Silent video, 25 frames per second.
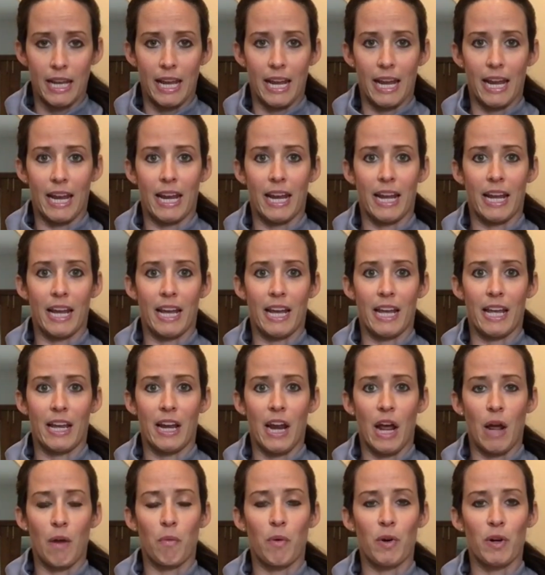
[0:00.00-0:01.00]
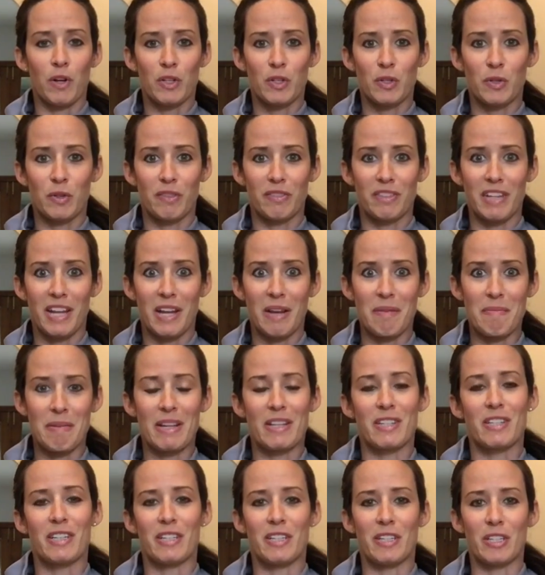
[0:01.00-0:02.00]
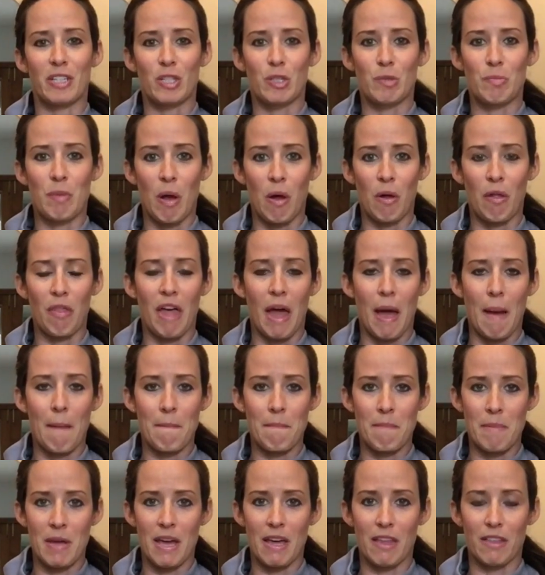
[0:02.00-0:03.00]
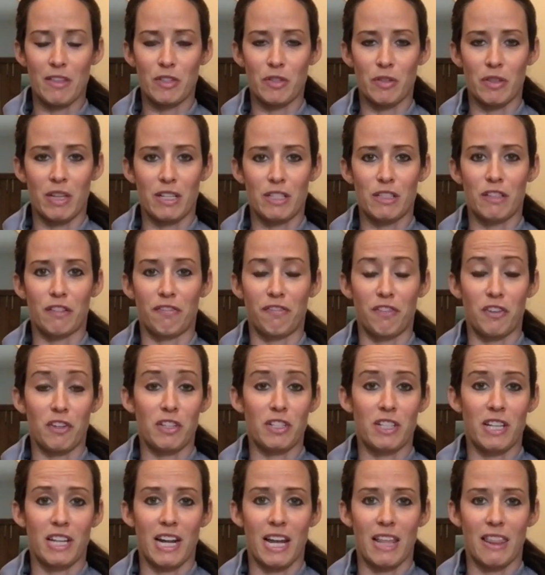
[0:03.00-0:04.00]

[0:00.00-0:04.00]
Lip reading: And I want to sort of take a minute to dispel that myth. So that's the first thing